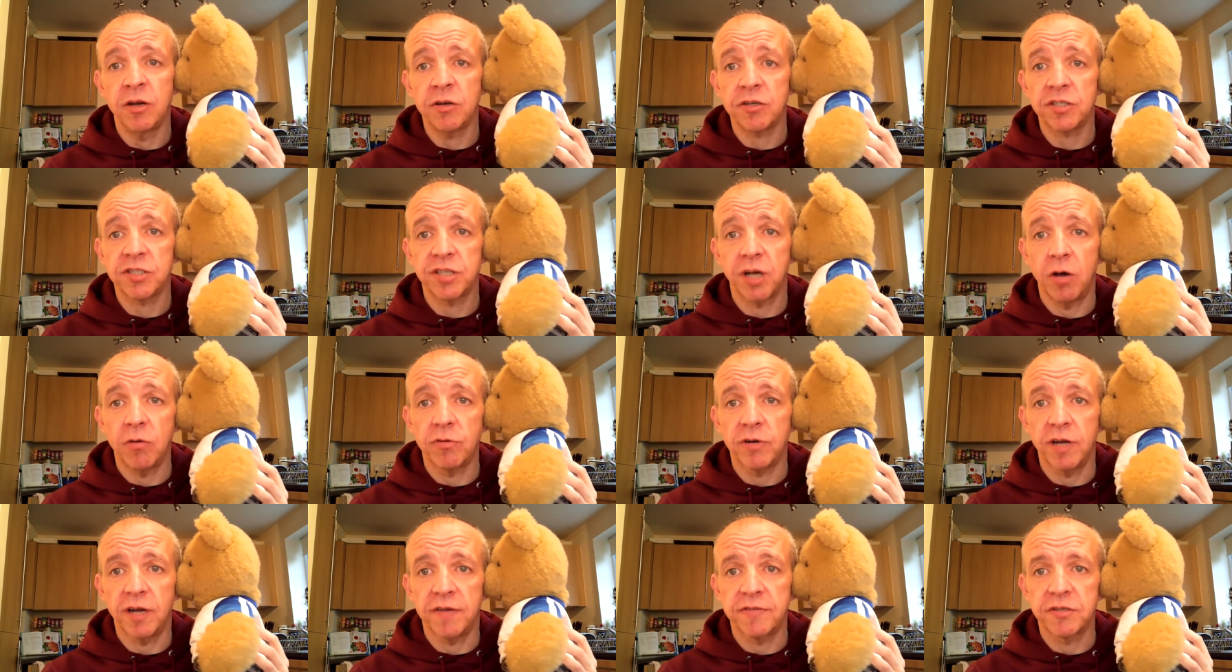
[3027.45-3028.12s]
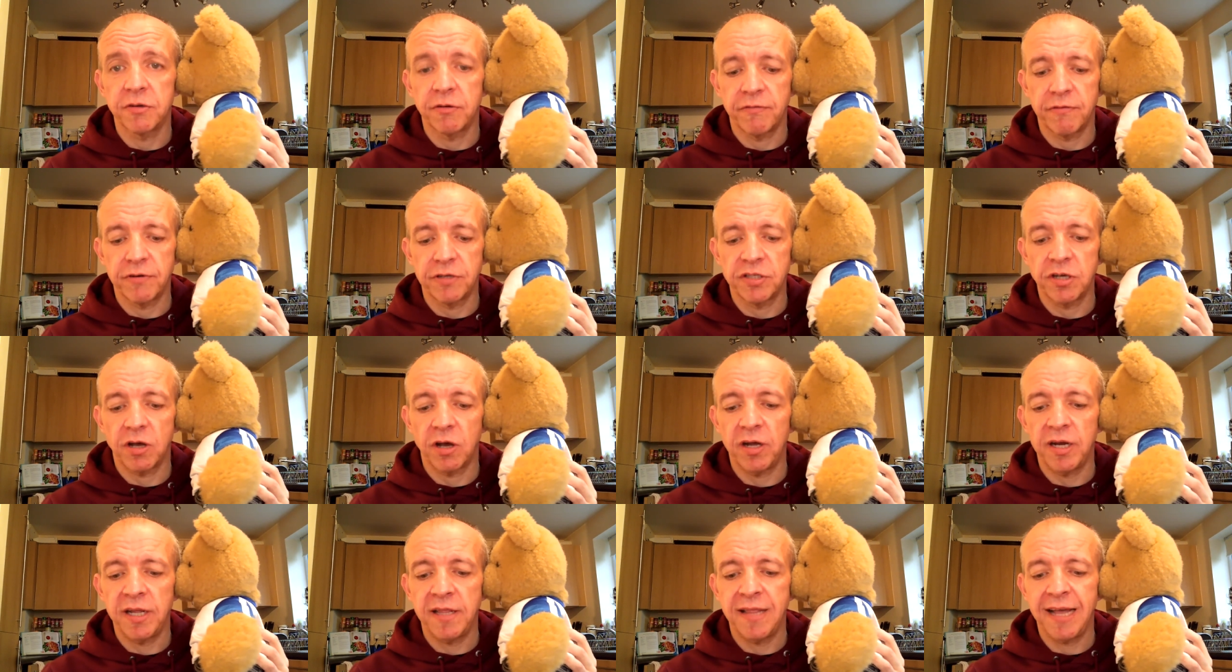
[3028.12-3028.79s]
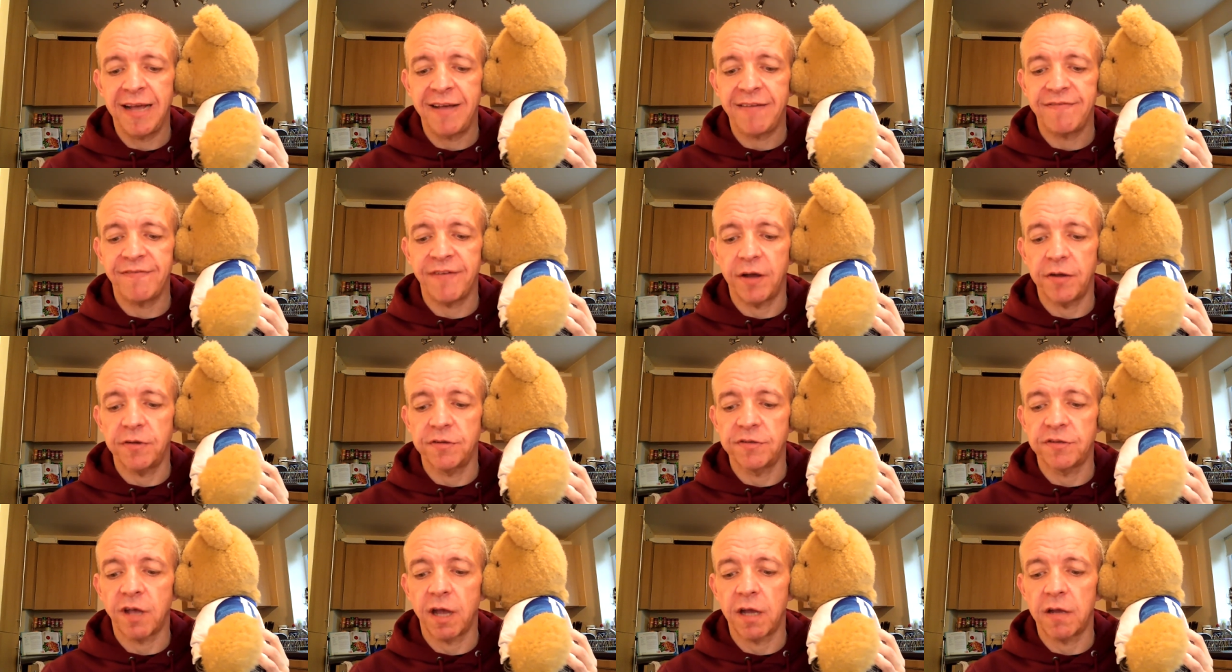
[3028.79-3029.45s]
looks old enough to have retired in that
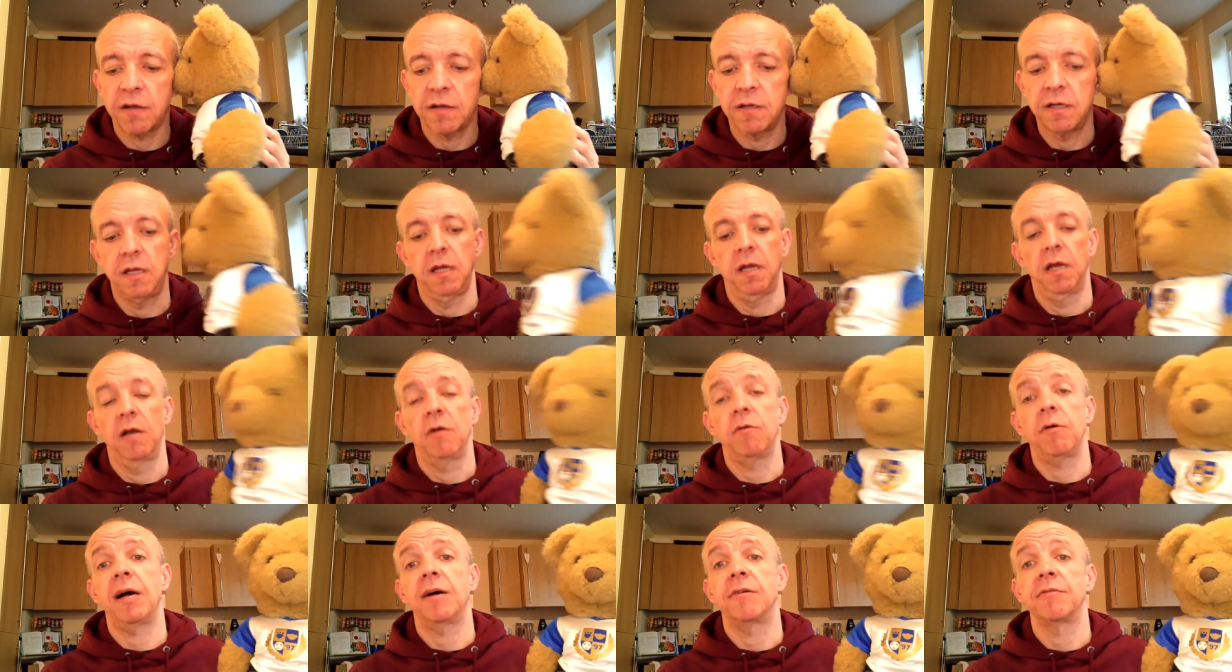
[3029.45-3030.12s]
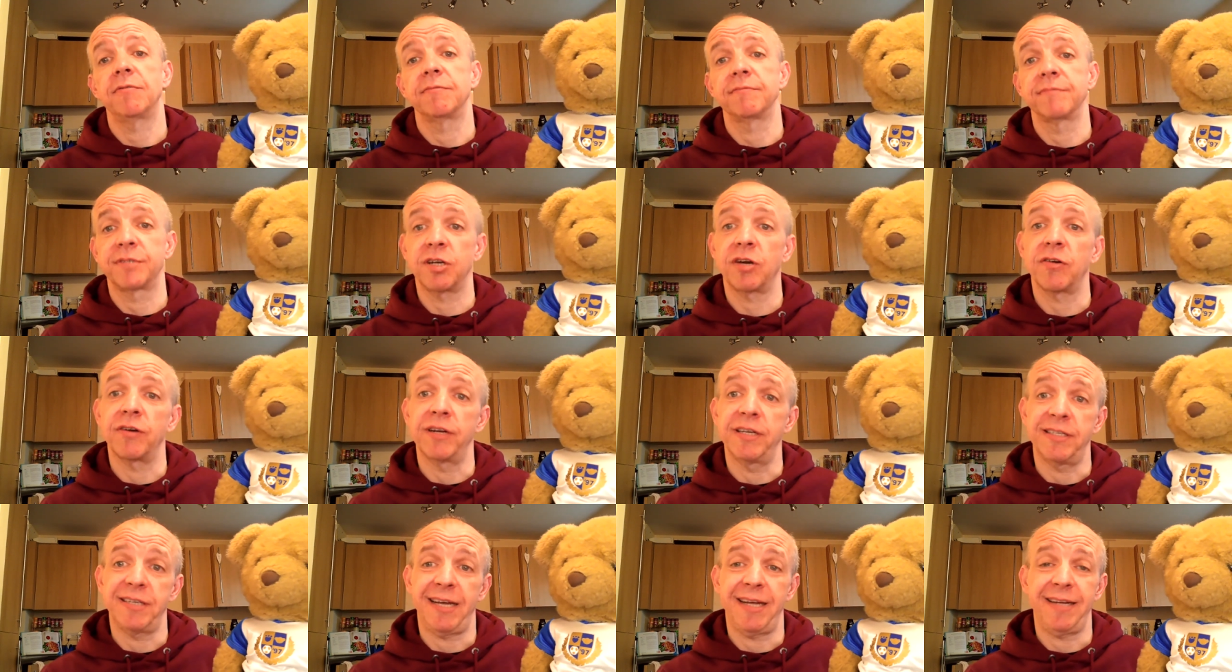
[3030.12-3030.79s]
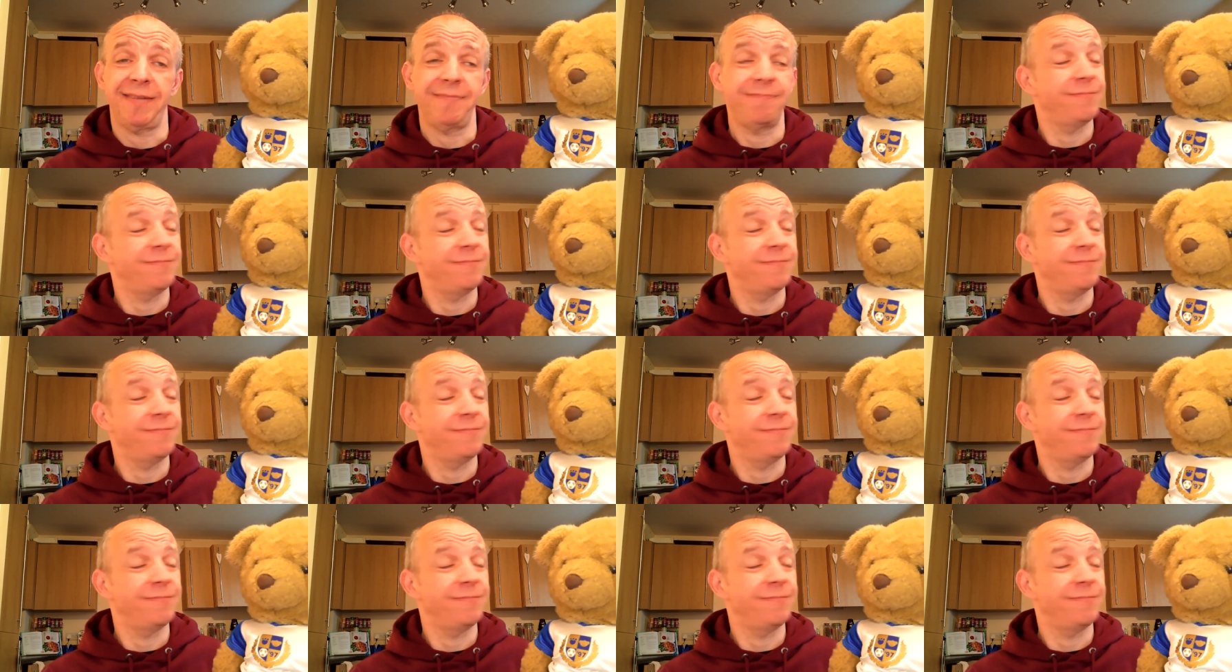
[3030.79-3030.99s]
photo. Well, sorry, Ted,